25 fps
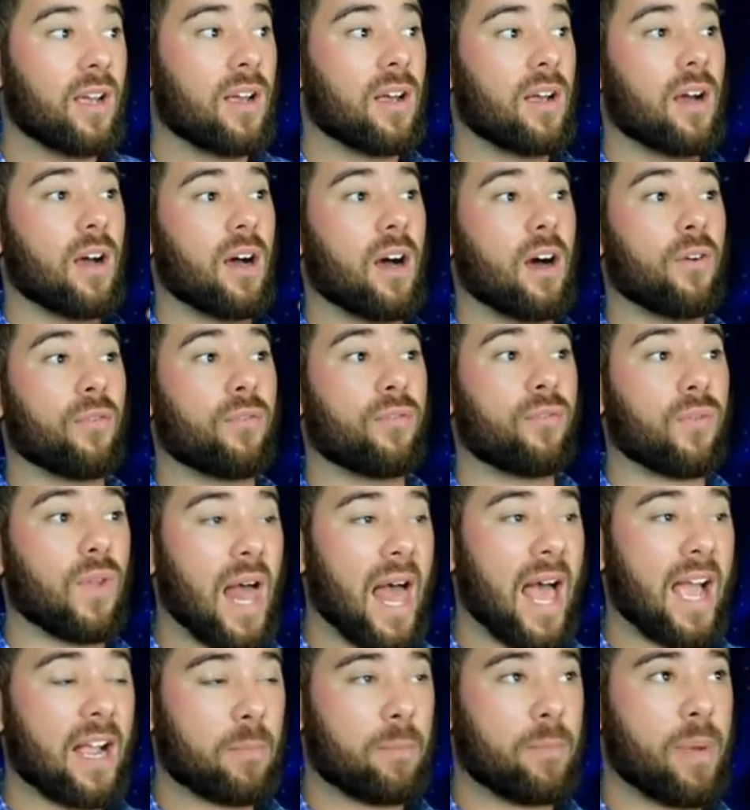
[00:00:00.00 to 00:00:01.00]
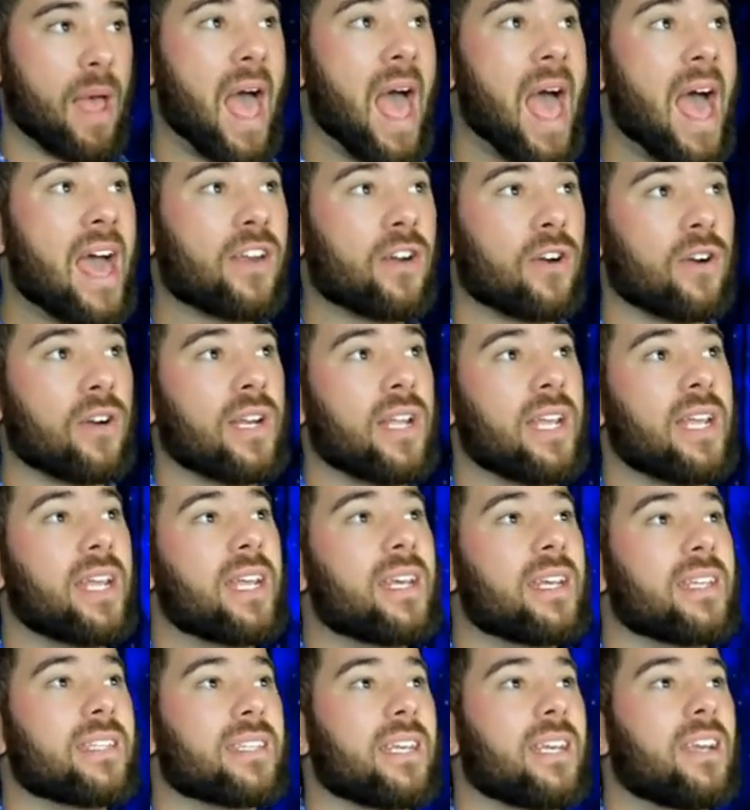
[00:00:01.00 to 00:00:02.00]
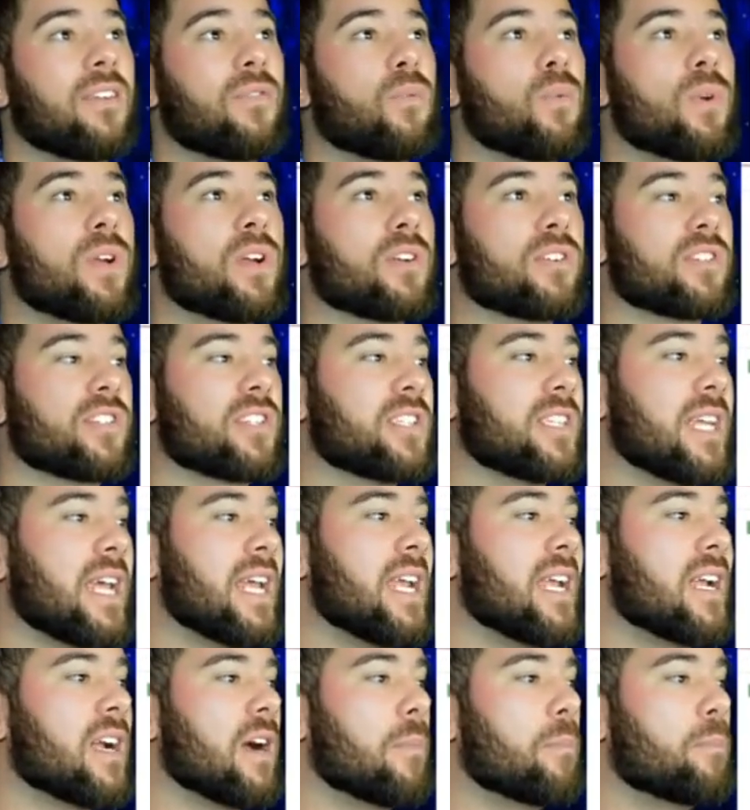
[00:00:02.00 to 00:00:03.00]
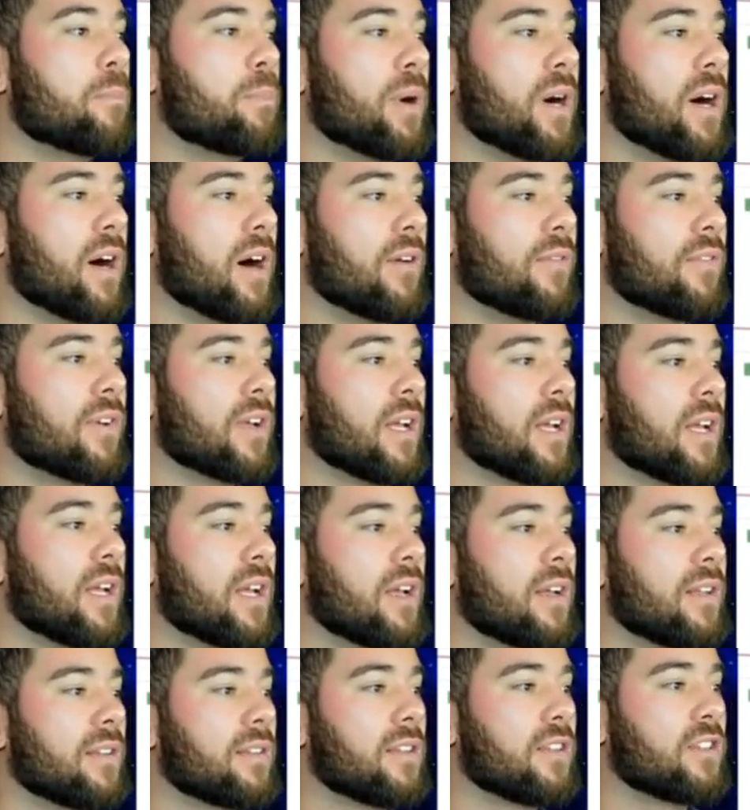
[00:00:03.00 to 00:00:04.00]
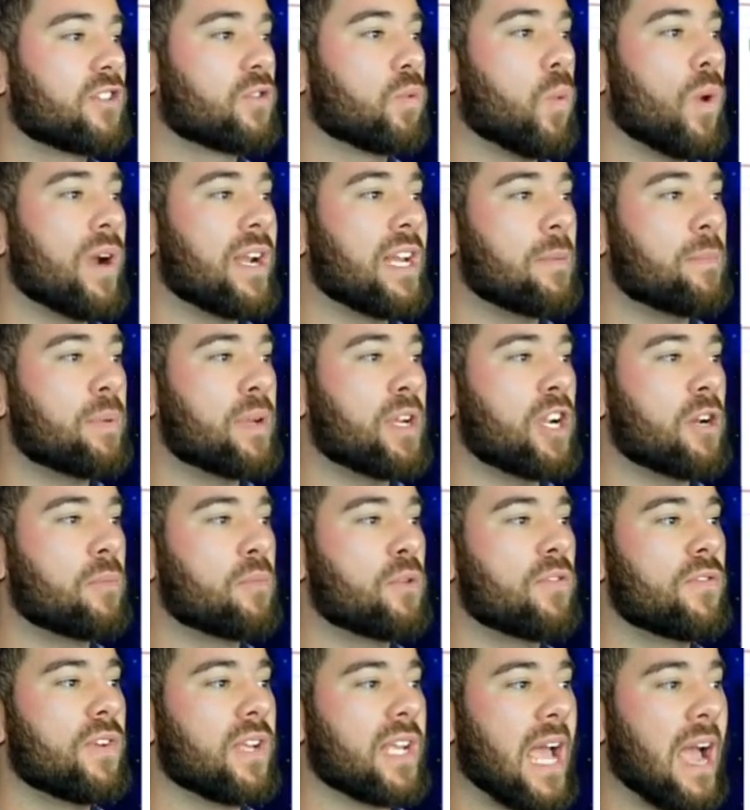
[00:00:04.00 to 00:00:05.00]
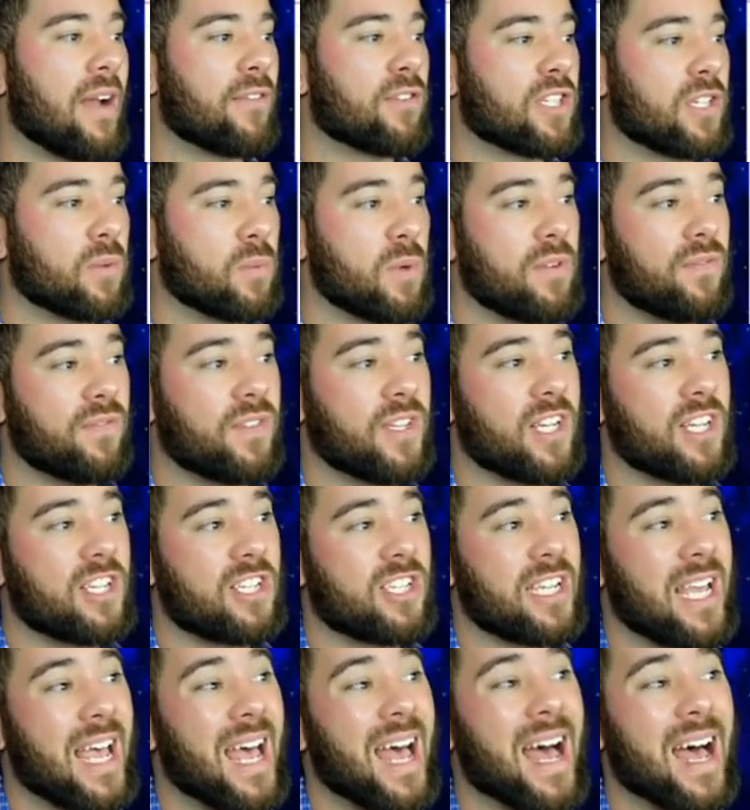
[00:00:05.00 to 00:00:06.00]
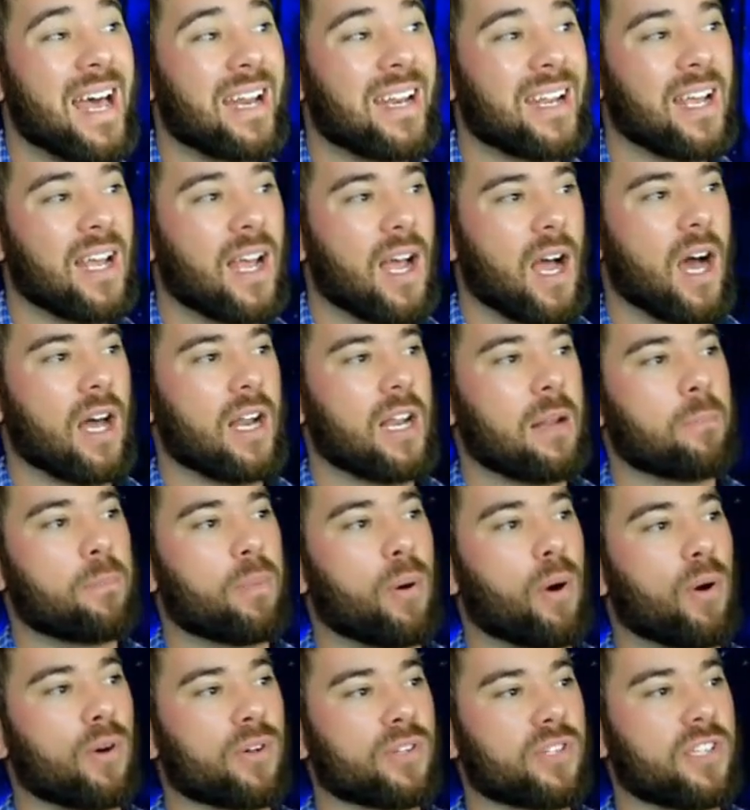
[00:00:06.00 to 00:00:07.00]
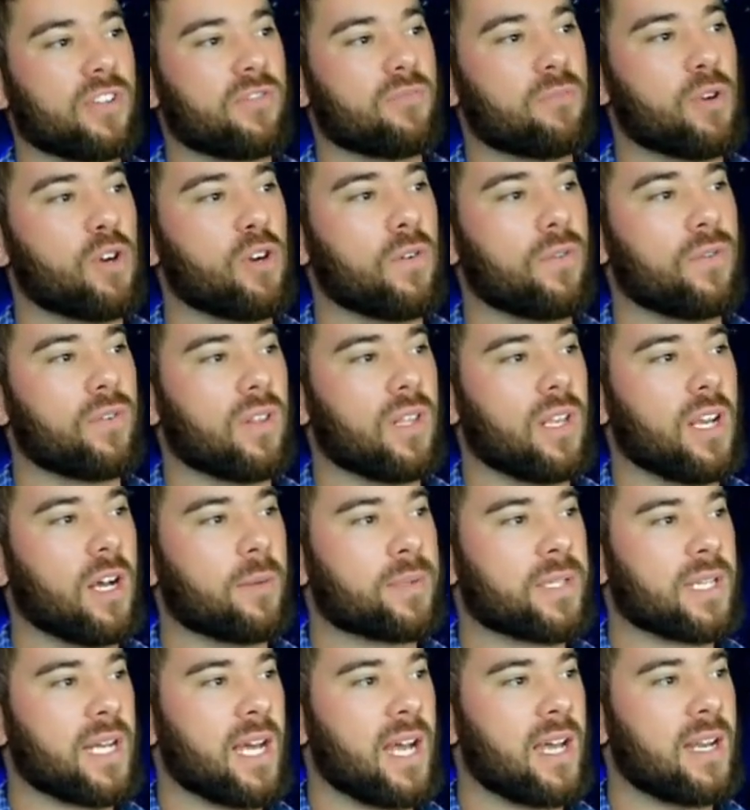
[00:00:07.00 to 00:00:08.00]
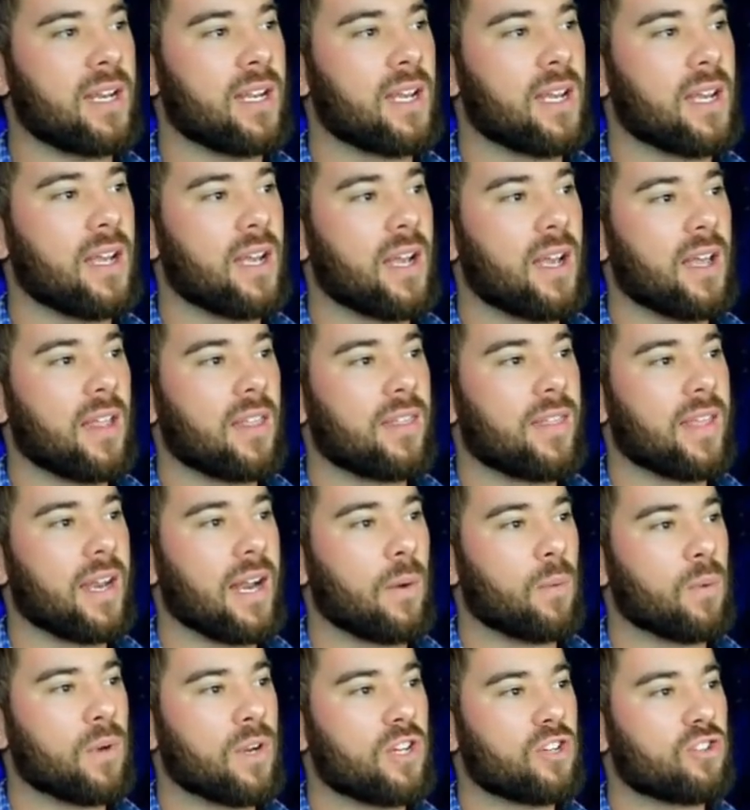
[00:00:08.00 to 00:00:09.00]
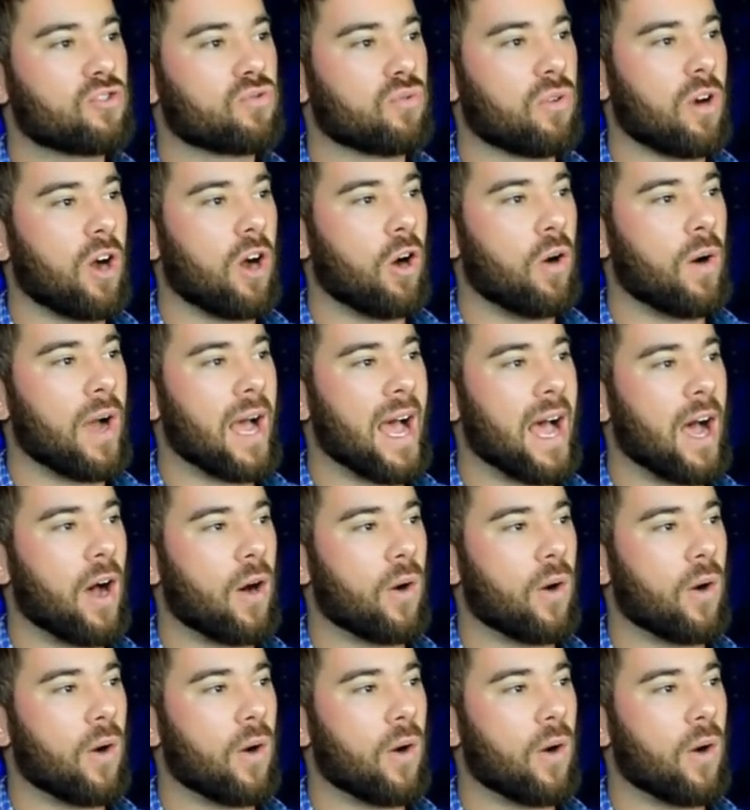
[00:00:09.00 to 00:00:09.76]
a flag pattern is if we are staying above the 20-period moving average and we've just had an impulsive move to the upside, then I want to draw out